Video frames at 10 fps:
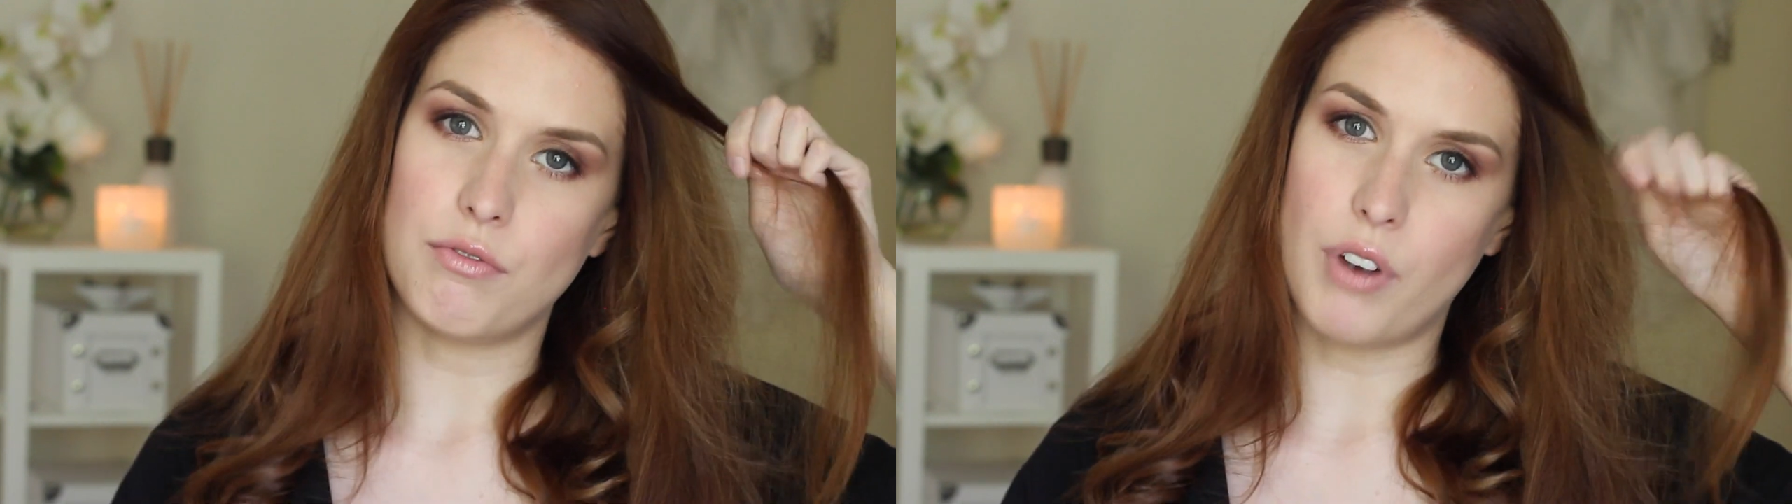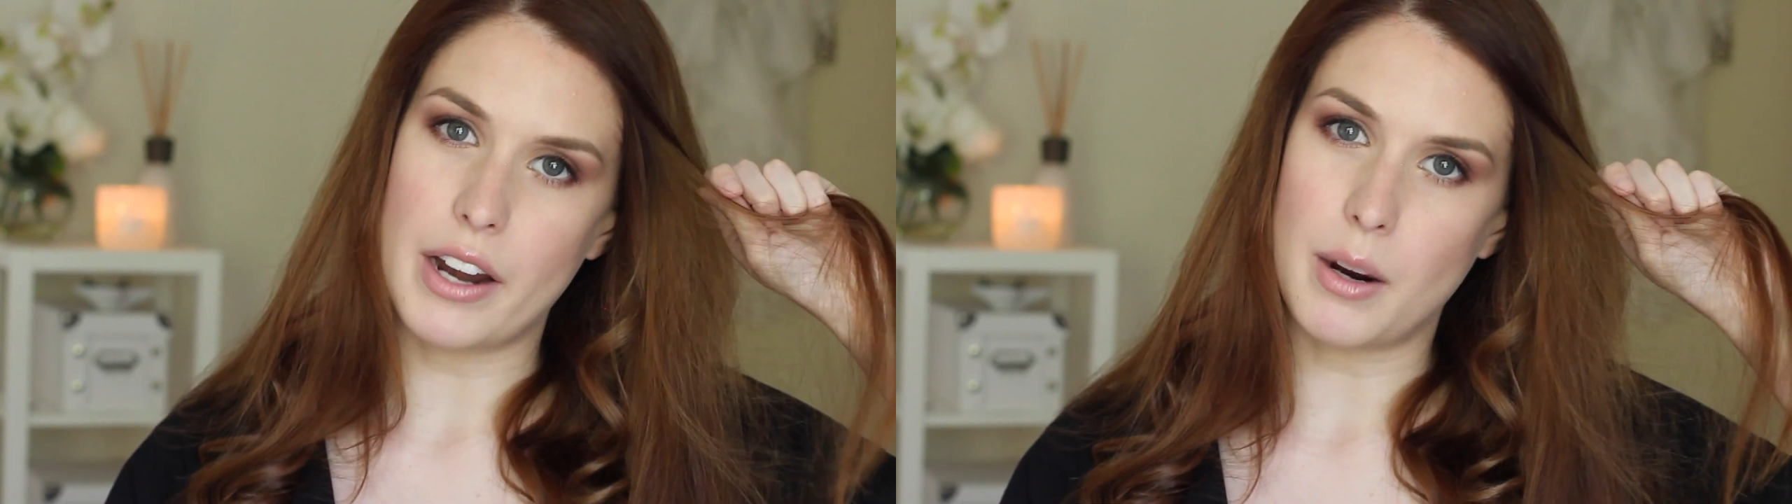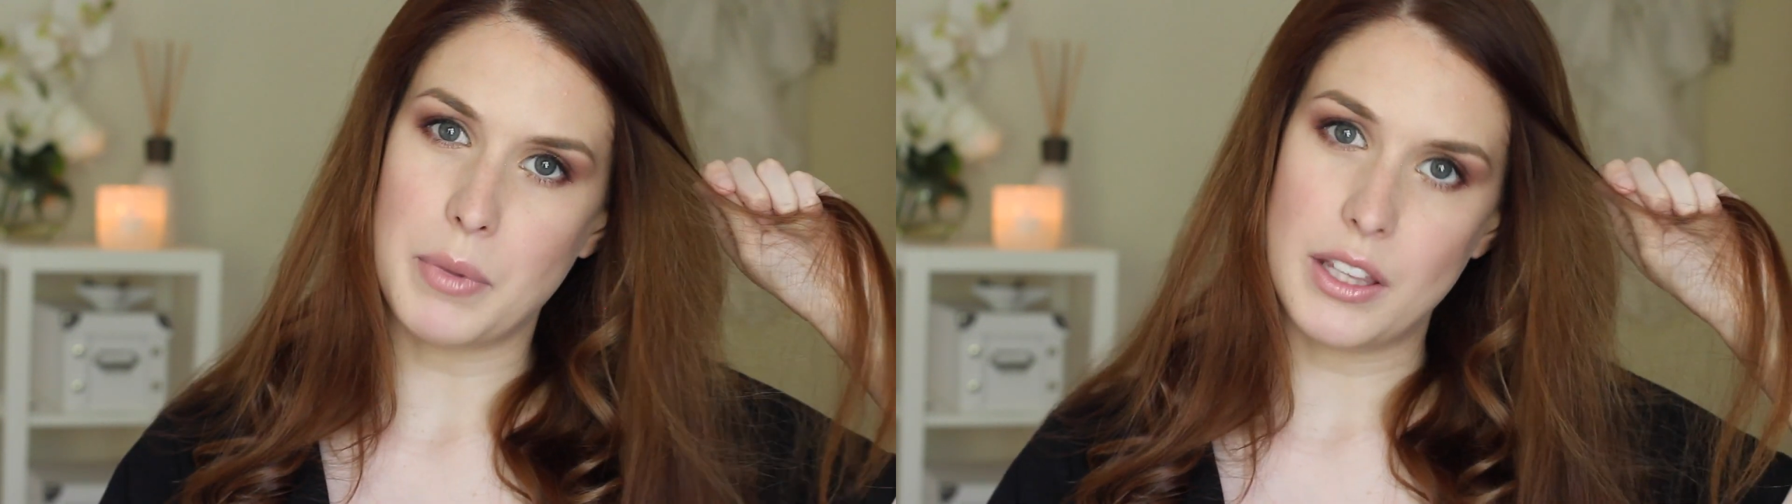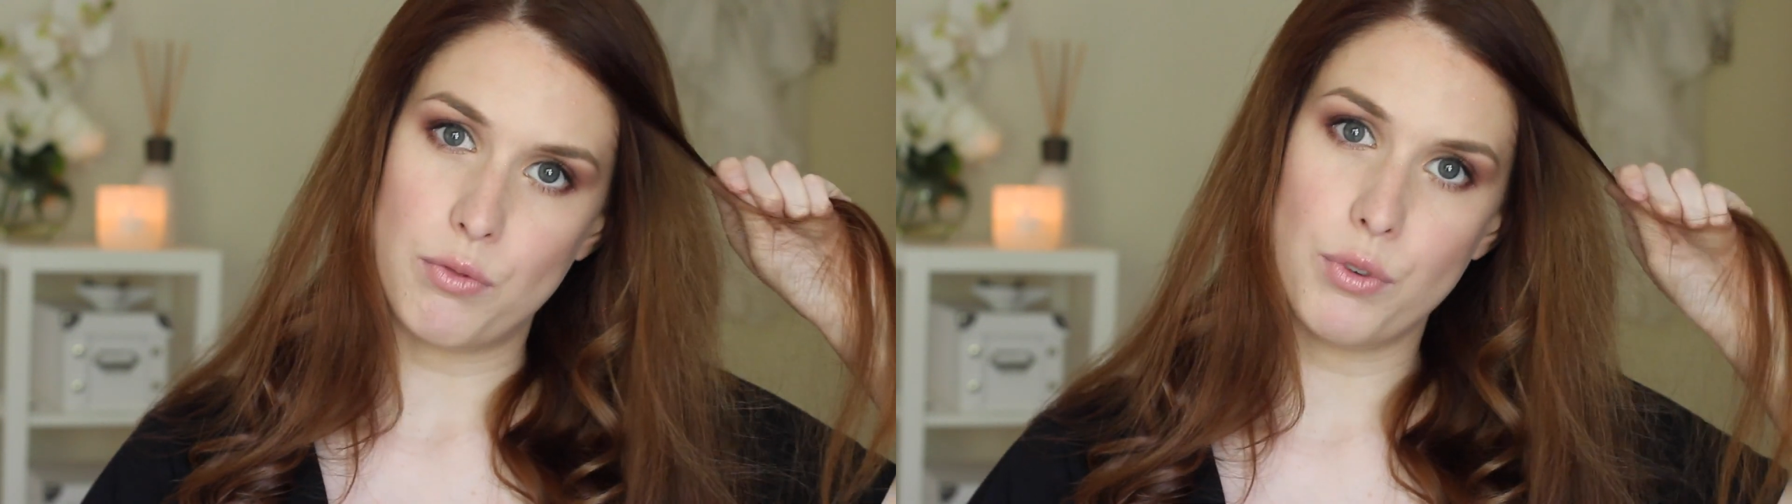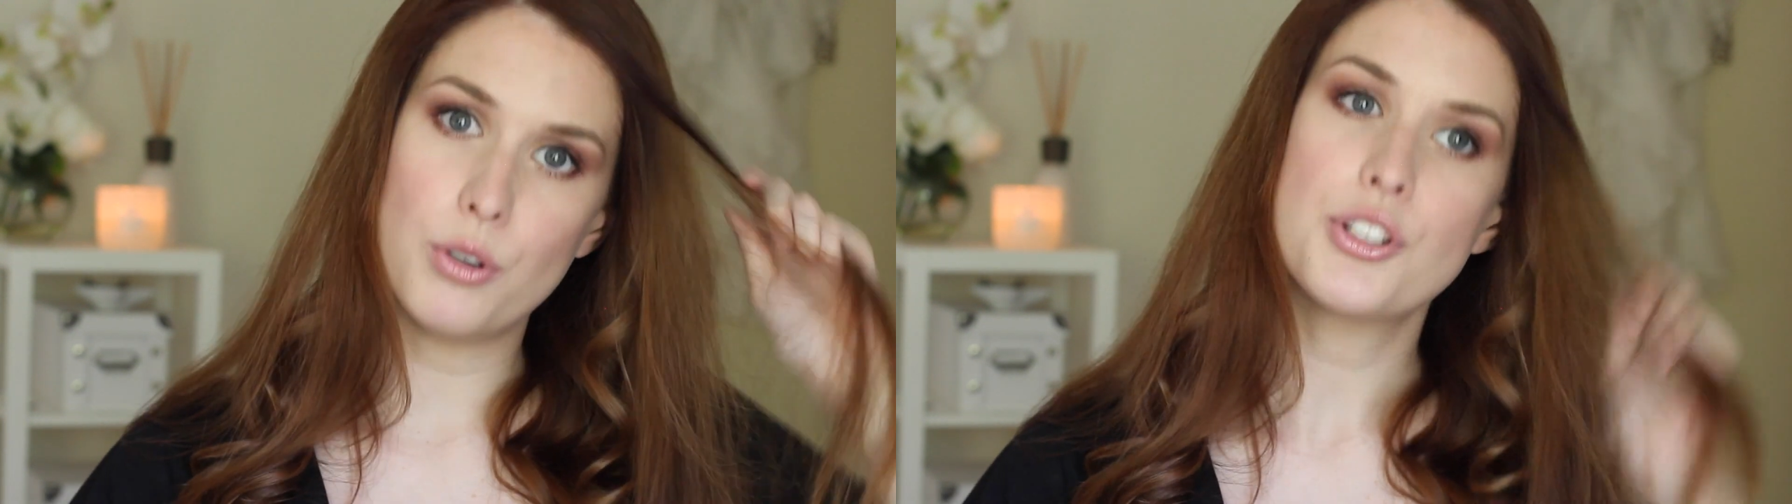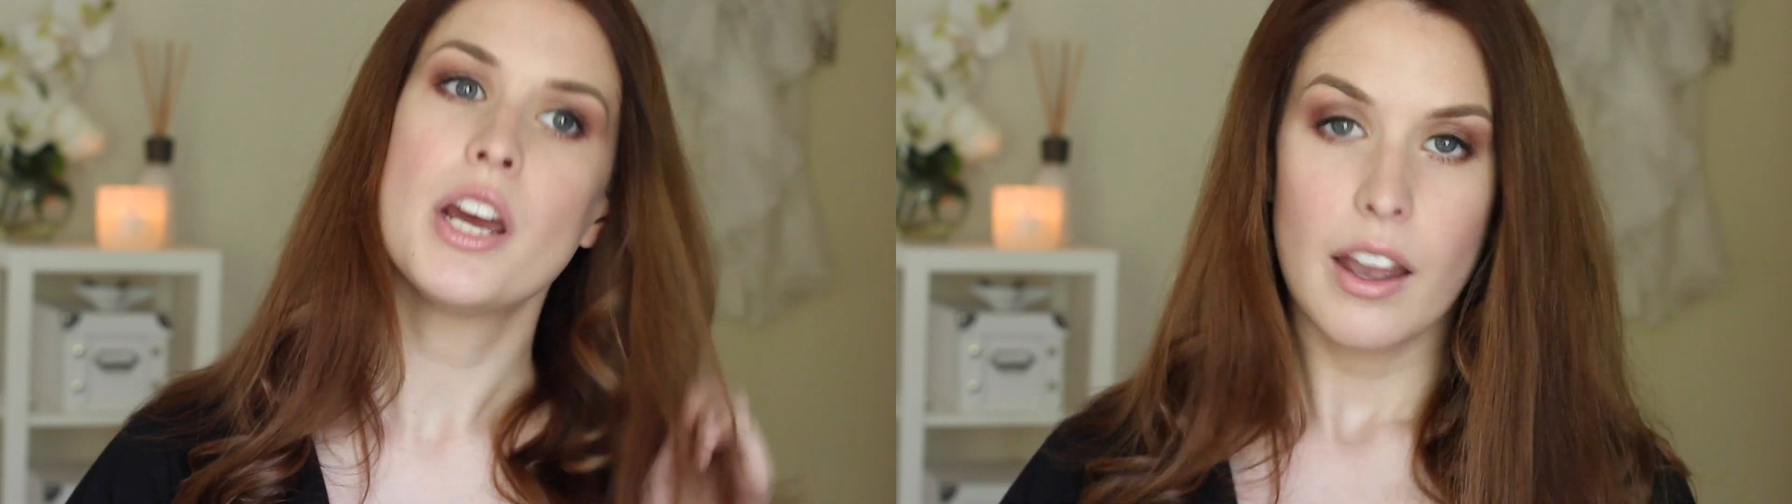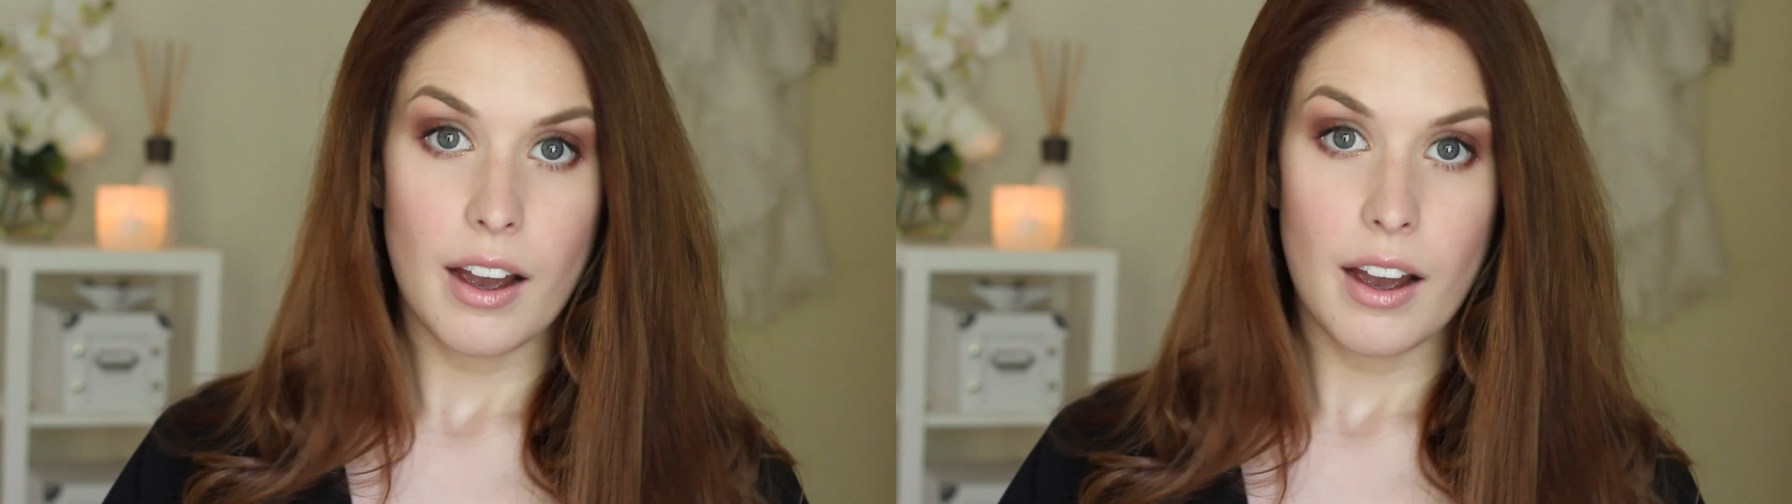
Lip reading: right up near the root.